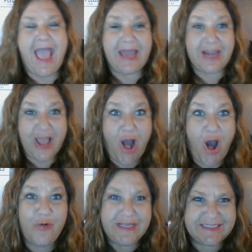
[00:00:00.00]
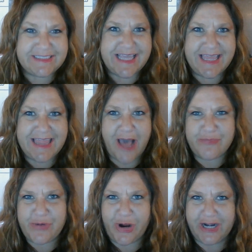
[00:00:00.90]
And I always sing
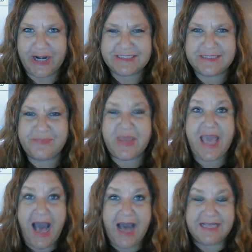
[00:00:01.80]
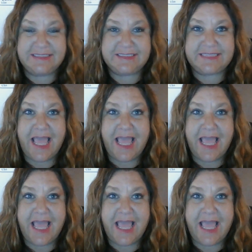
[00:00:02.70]
that part because